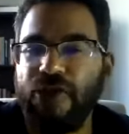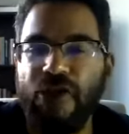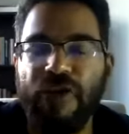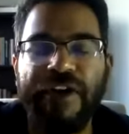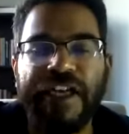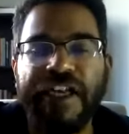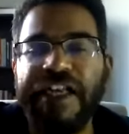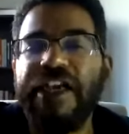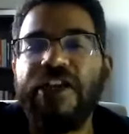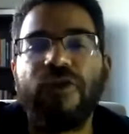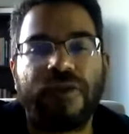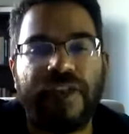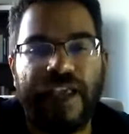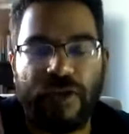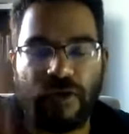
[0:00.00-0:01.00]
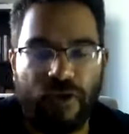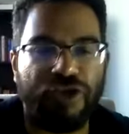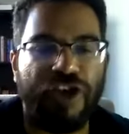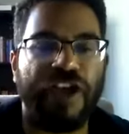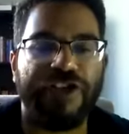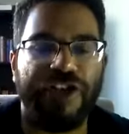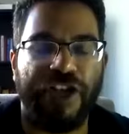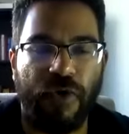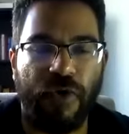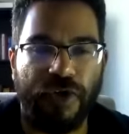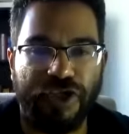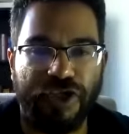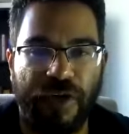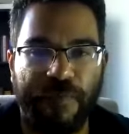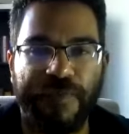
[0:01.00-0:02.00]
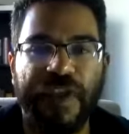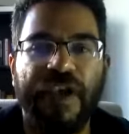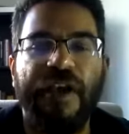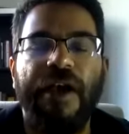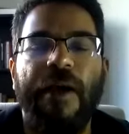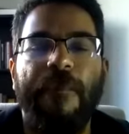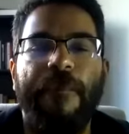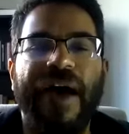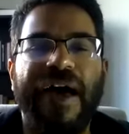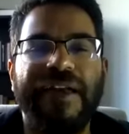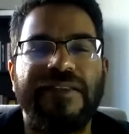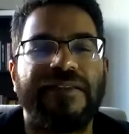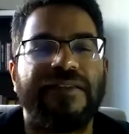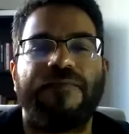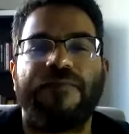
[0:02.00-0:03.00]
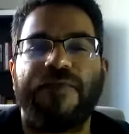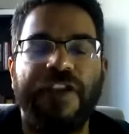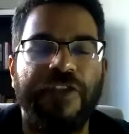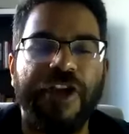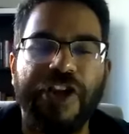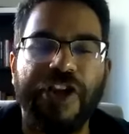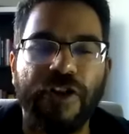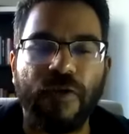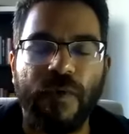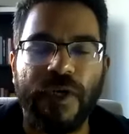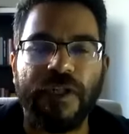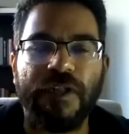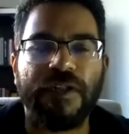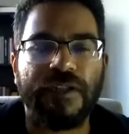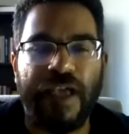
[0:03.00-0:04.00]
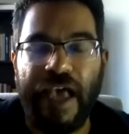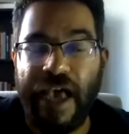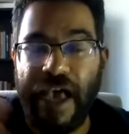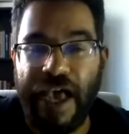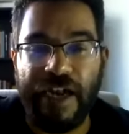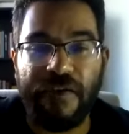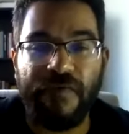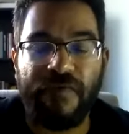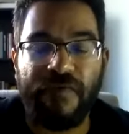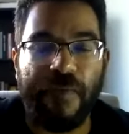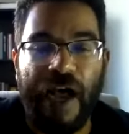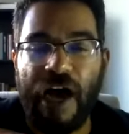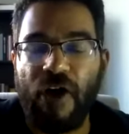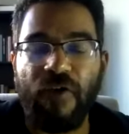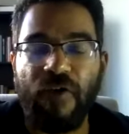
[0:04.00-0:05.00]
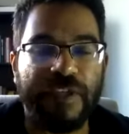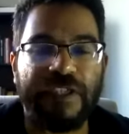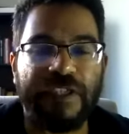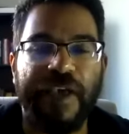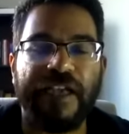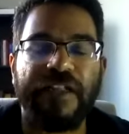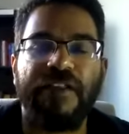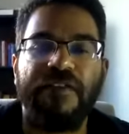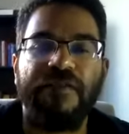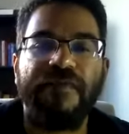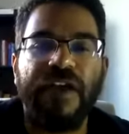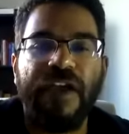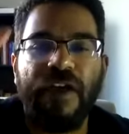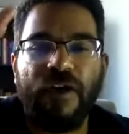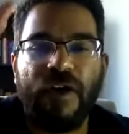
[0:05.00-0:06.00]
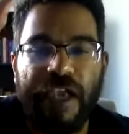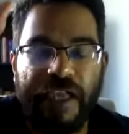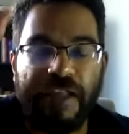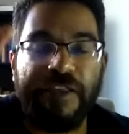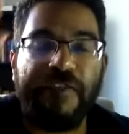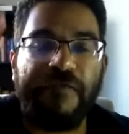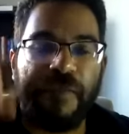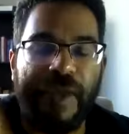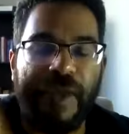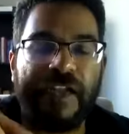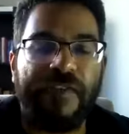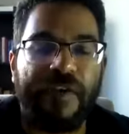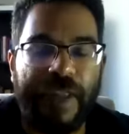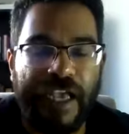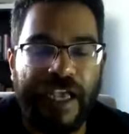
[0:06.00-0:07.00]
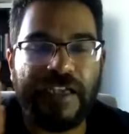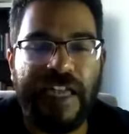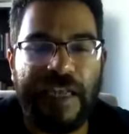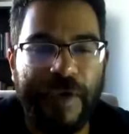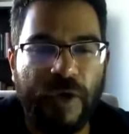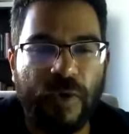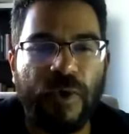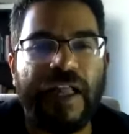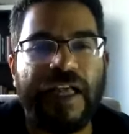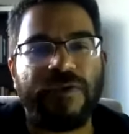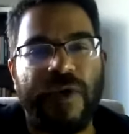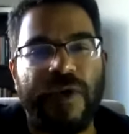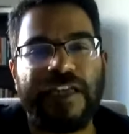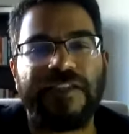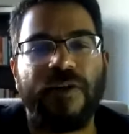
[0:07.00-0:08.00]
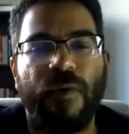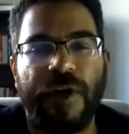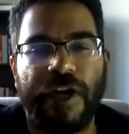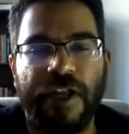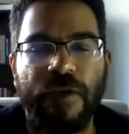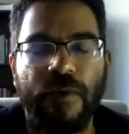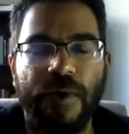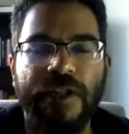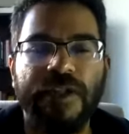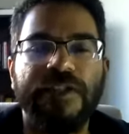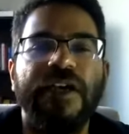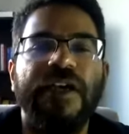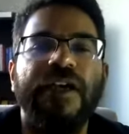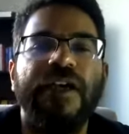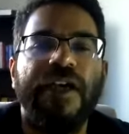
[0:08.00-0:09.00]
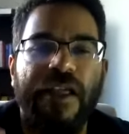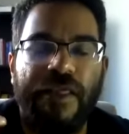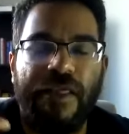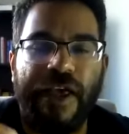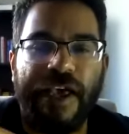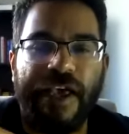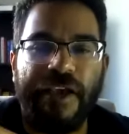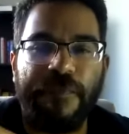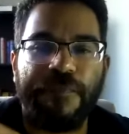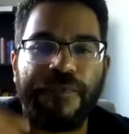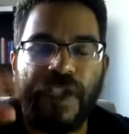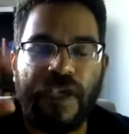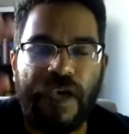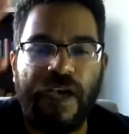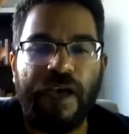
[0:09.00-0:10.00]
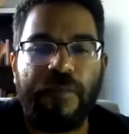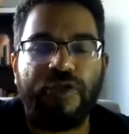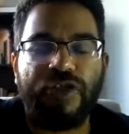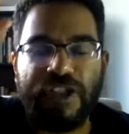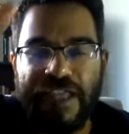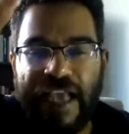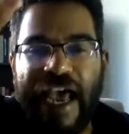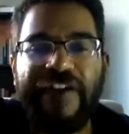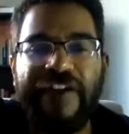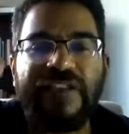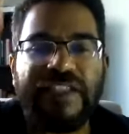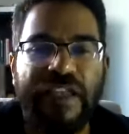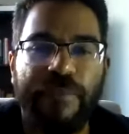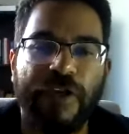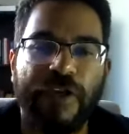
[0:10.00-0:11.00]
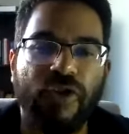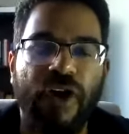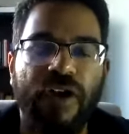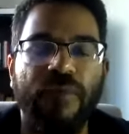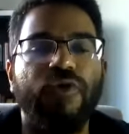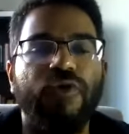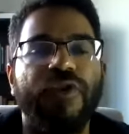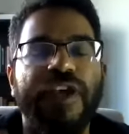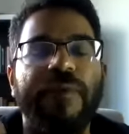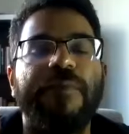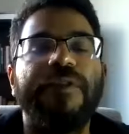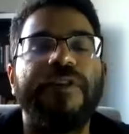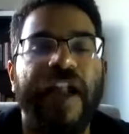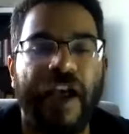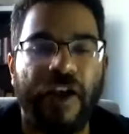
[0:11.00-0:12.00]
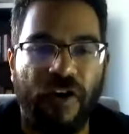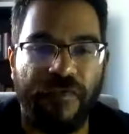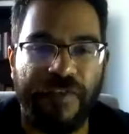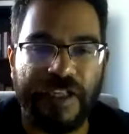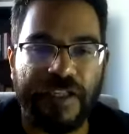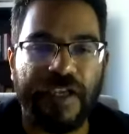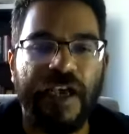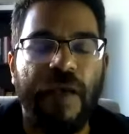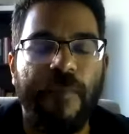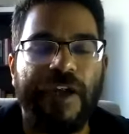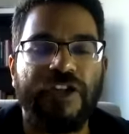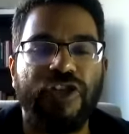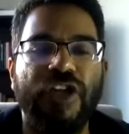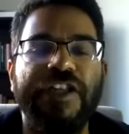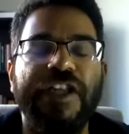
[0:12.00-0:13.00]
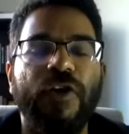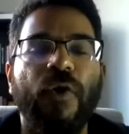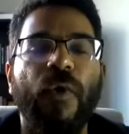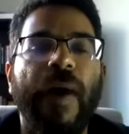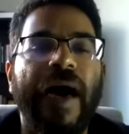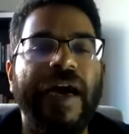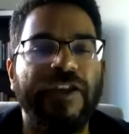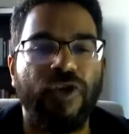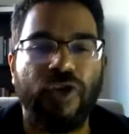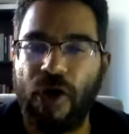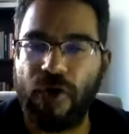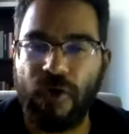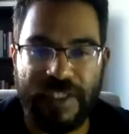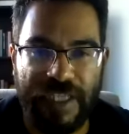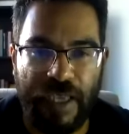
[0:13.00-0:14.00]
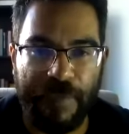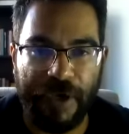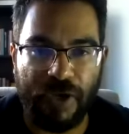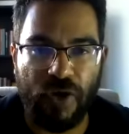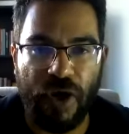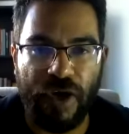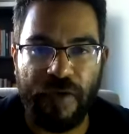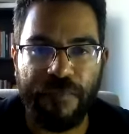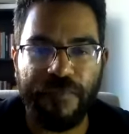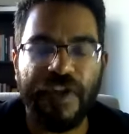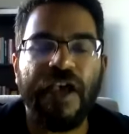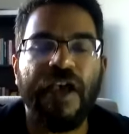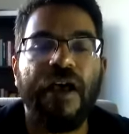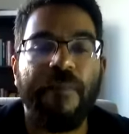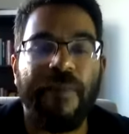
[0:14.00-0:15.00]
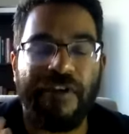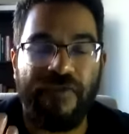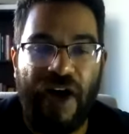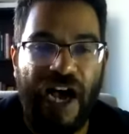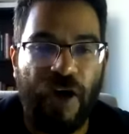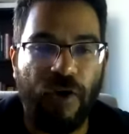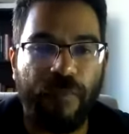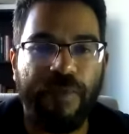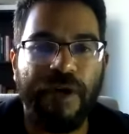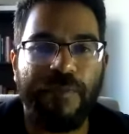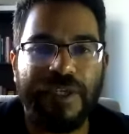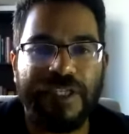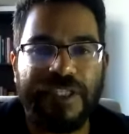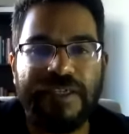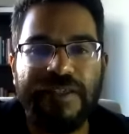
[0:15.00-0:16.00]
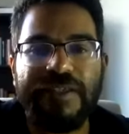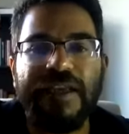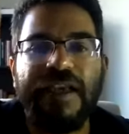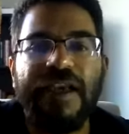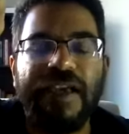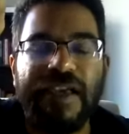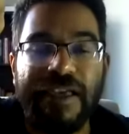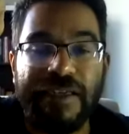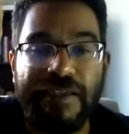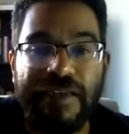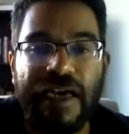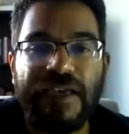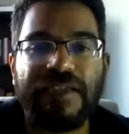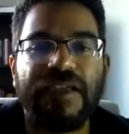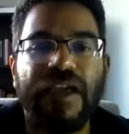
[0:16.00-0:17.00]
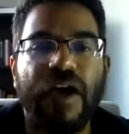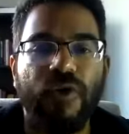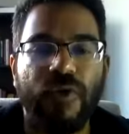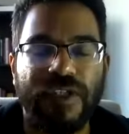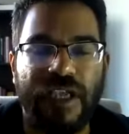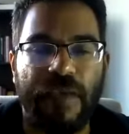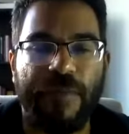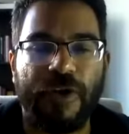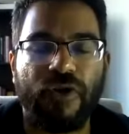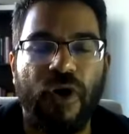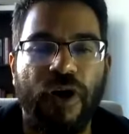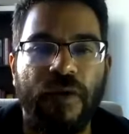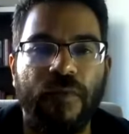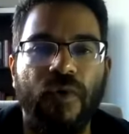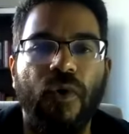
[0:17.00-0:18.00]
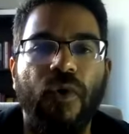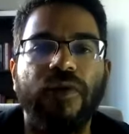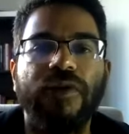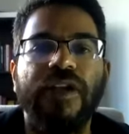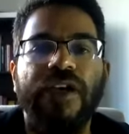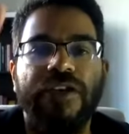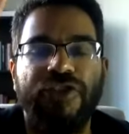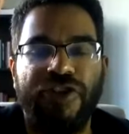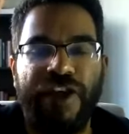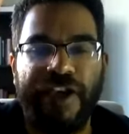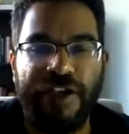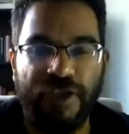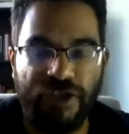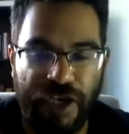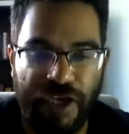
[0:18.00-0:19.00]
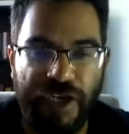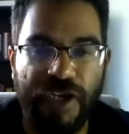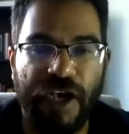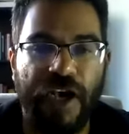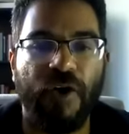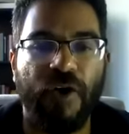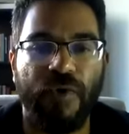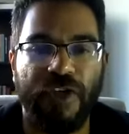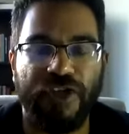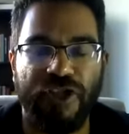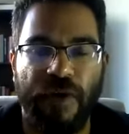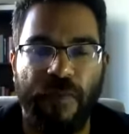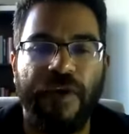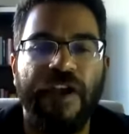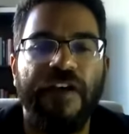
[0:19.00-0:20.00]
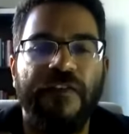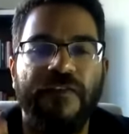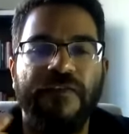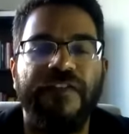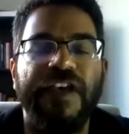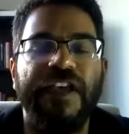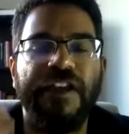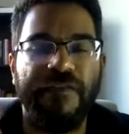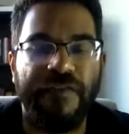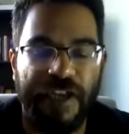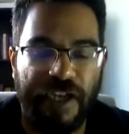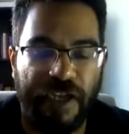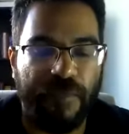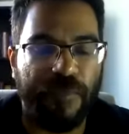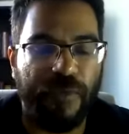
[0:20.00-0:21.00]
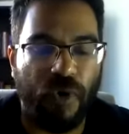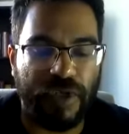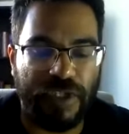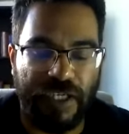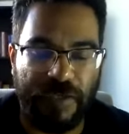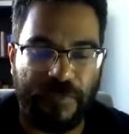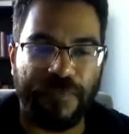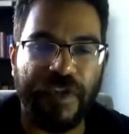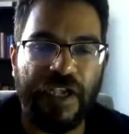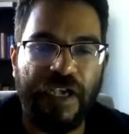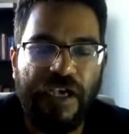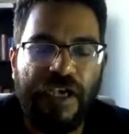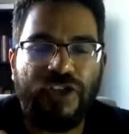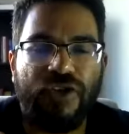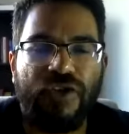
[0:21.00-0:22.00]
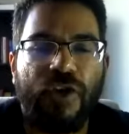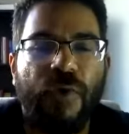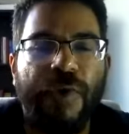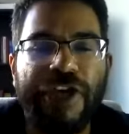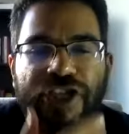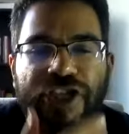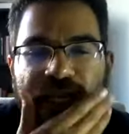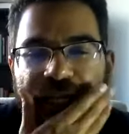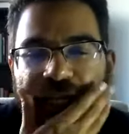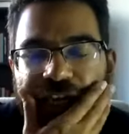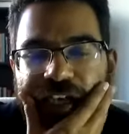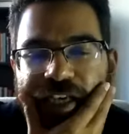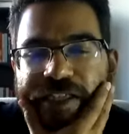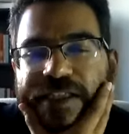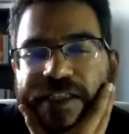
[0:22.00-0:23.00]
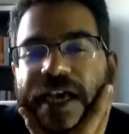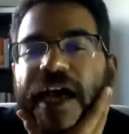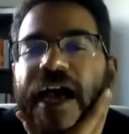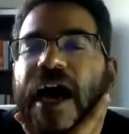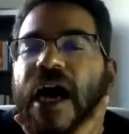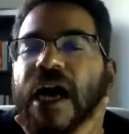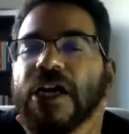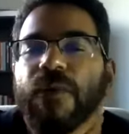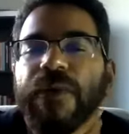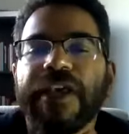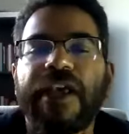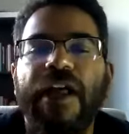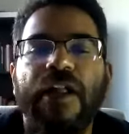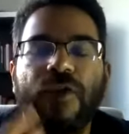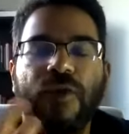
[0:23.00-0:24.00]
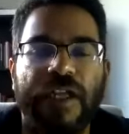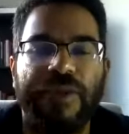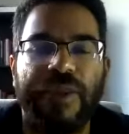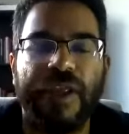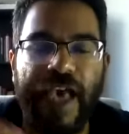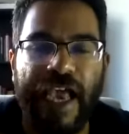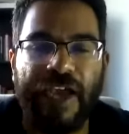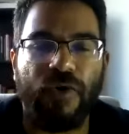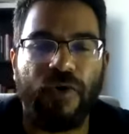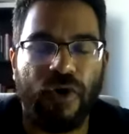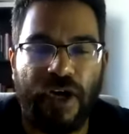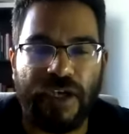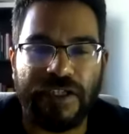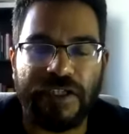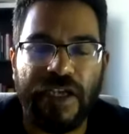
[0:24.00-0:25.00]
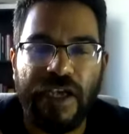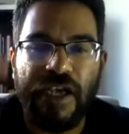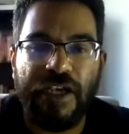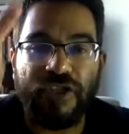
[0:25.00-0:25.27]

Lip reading: You don't need to take it to change in ownership. But in the real world and from our perspective, from the academic world as well as the real world, they just have a separate column to keep track of it. But it's not required to go to a separate column. But for our purposes, it does go to a separate column called change in ownership. Very, very important. So the question is, how do we calculate the gain or loss?